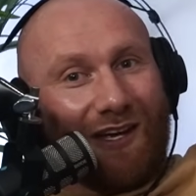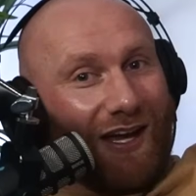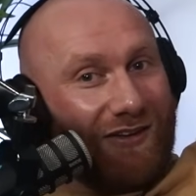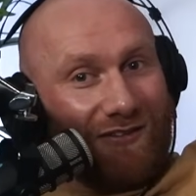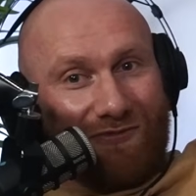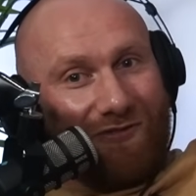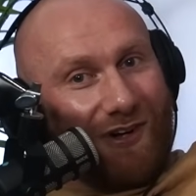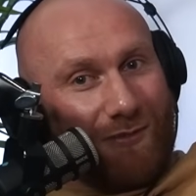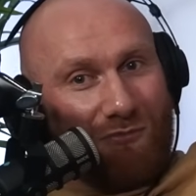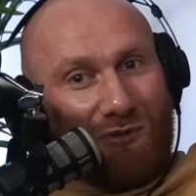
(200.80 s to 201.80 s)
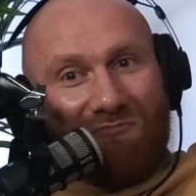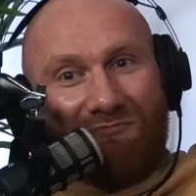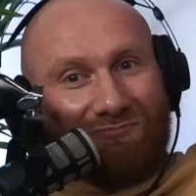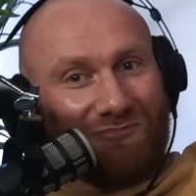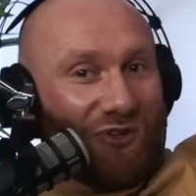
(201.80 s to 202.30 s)
And fucking boom.
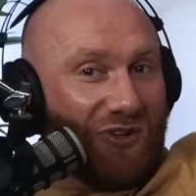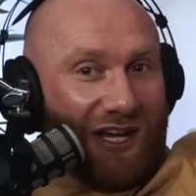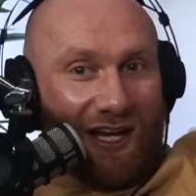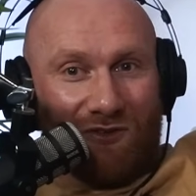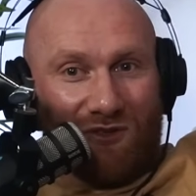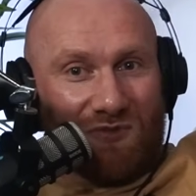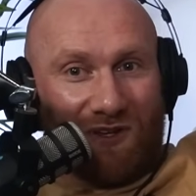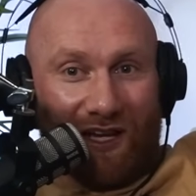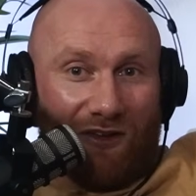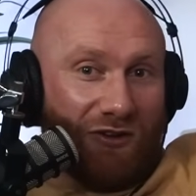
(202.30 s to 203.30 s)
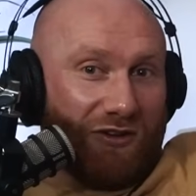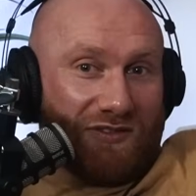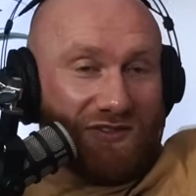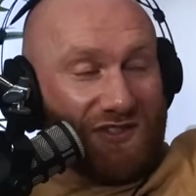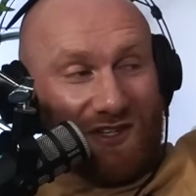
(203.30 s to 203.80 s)
All the gay dudes were like, look,
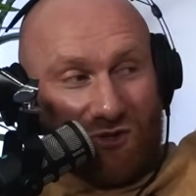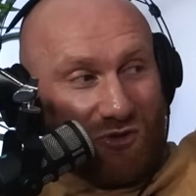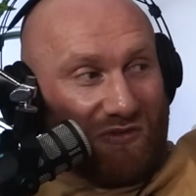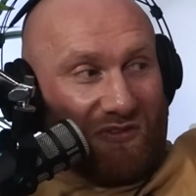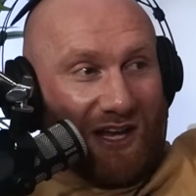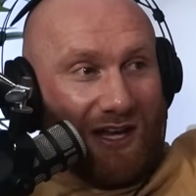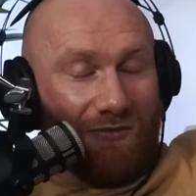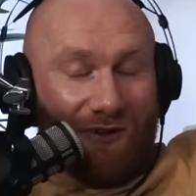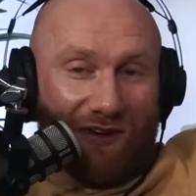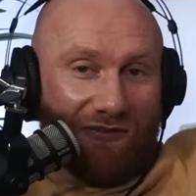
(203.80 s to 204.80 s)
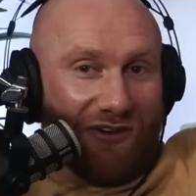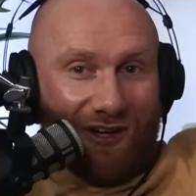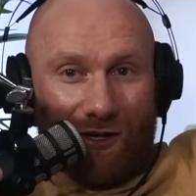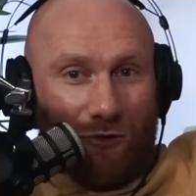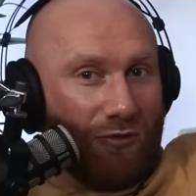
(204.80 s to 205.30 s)
it's just a short flight. We can
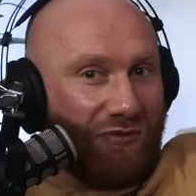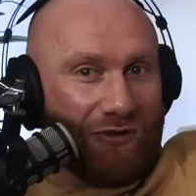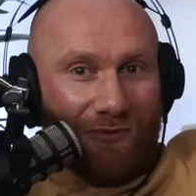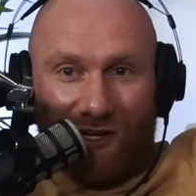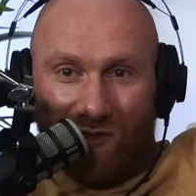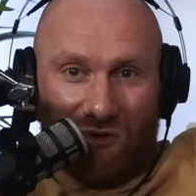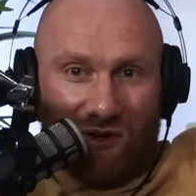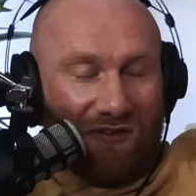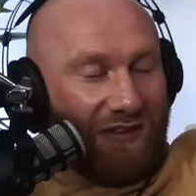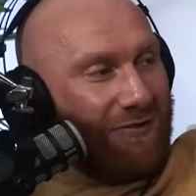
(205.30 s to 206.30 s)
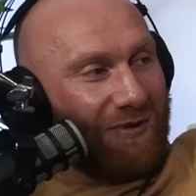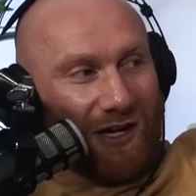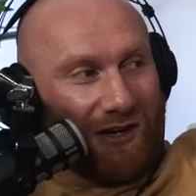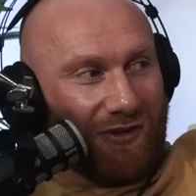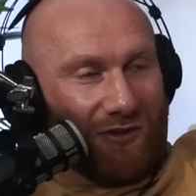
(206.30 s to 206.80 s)
fucking go over. We can do our thing. We
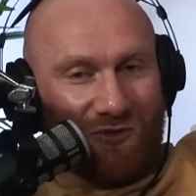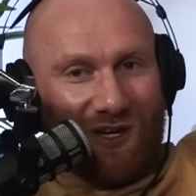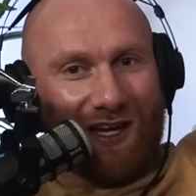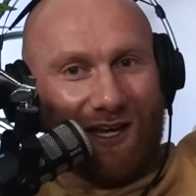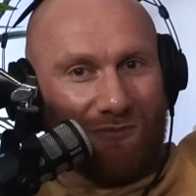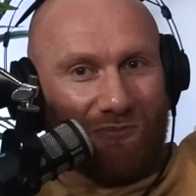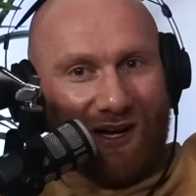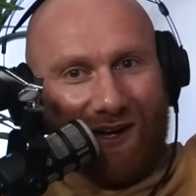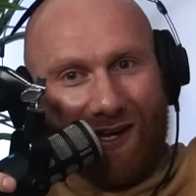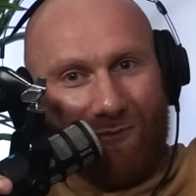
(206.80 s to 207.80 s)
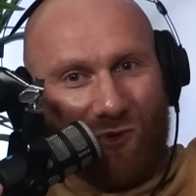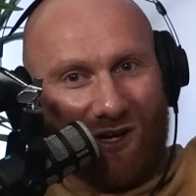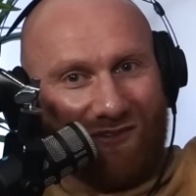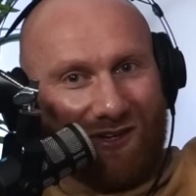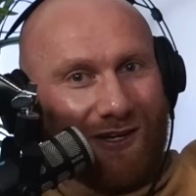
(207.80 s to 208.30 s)
can have a good weekend, party and
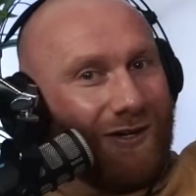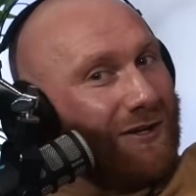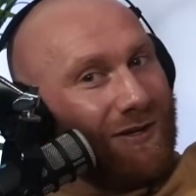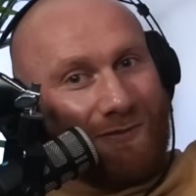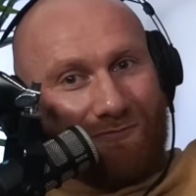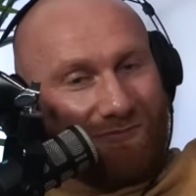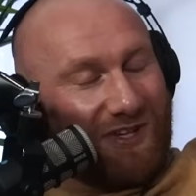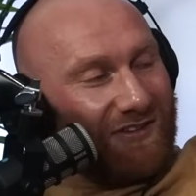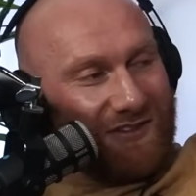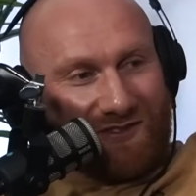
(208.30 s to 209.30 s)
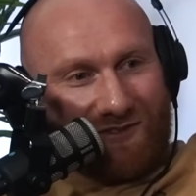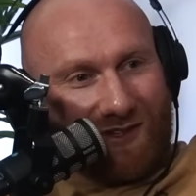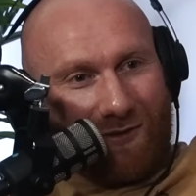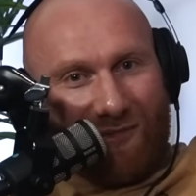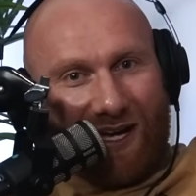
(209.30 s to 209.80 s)
whatever. And then just
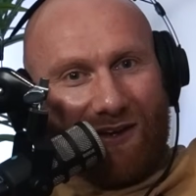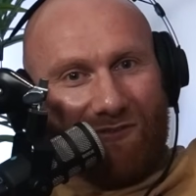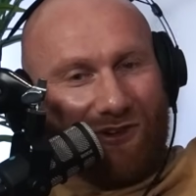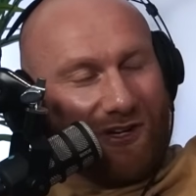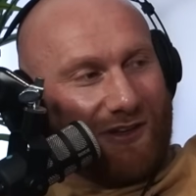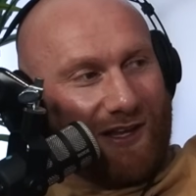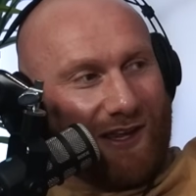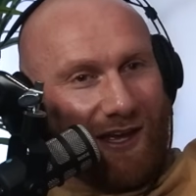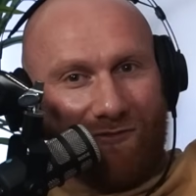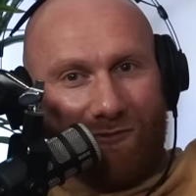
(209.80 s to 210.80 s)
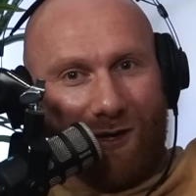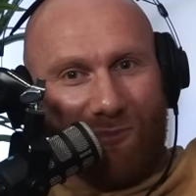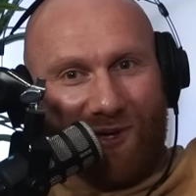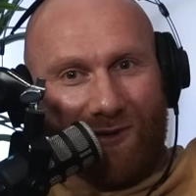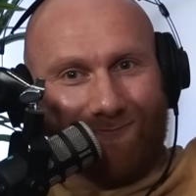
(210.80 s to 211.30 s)
come back and fucking let the HIV
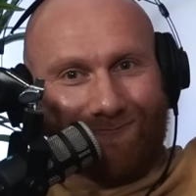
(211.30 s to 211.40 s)
rip, eh?